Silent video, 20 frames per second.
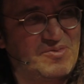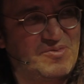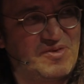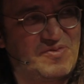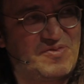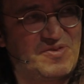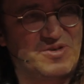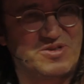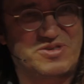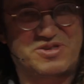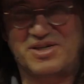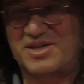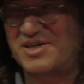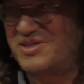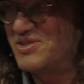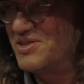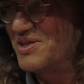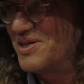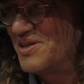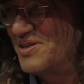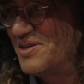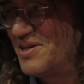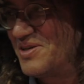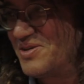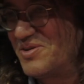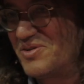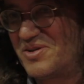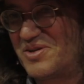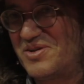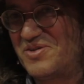reverse aging and let
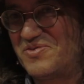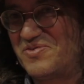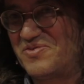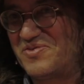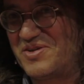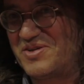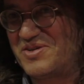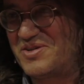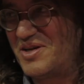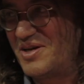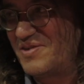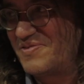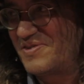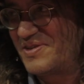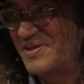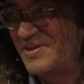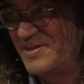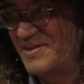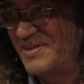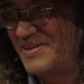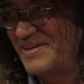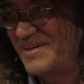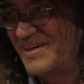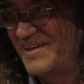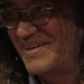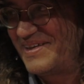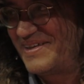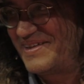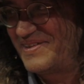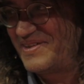you live indefinitely
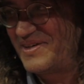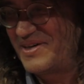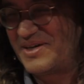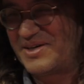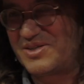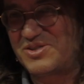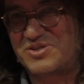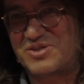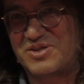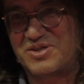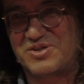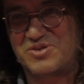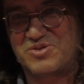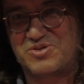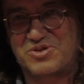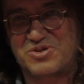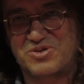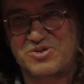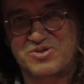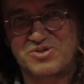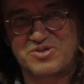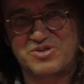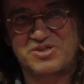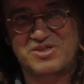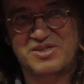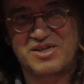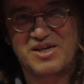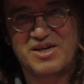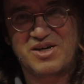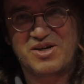at the age that you
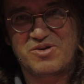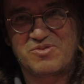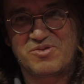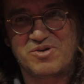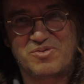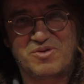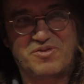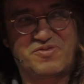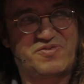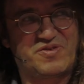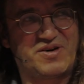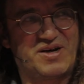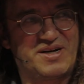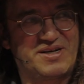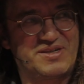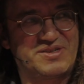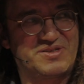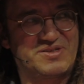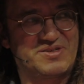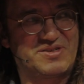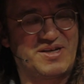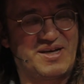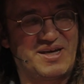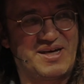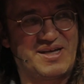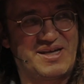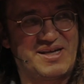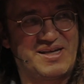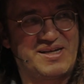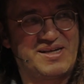choose, we will find
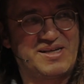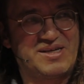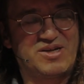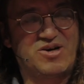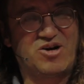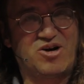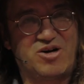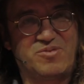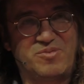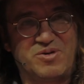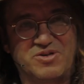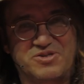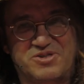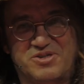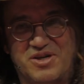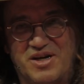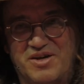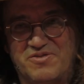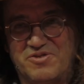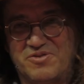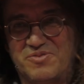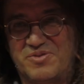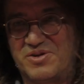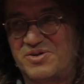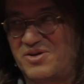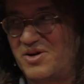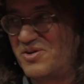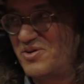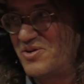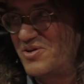that almost
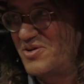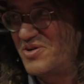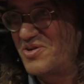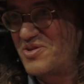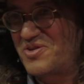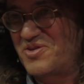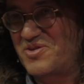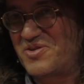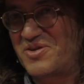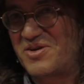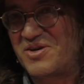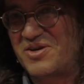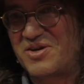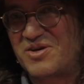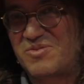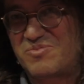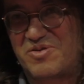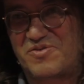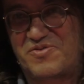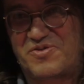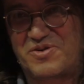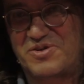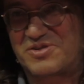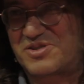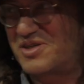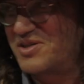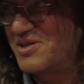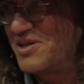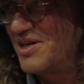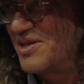everyone on Earth
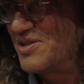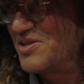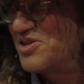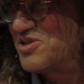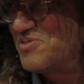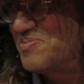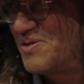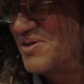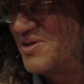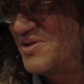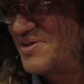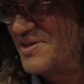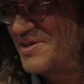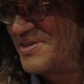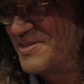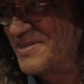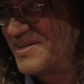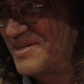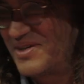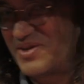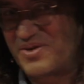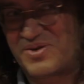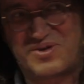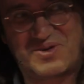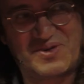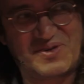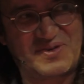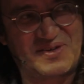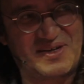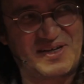prefers to take this pill than to get
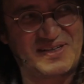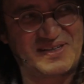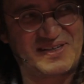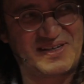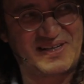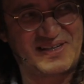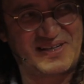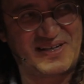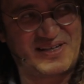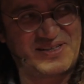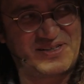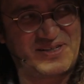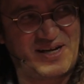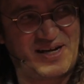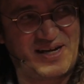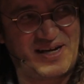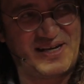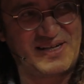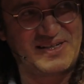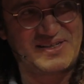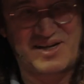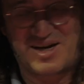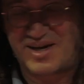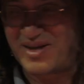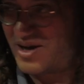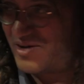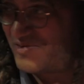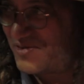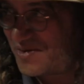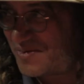old and die.
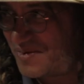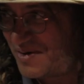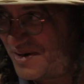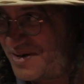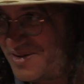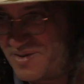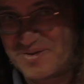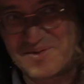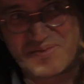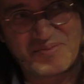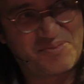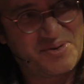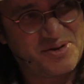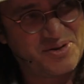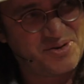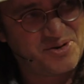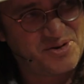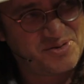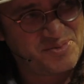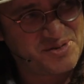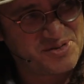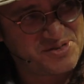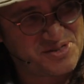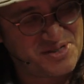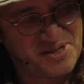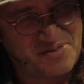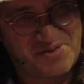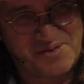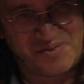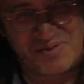Not everyone, but almost
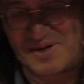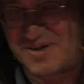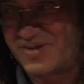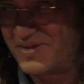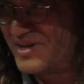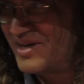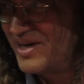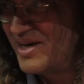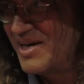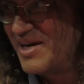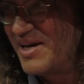everyone.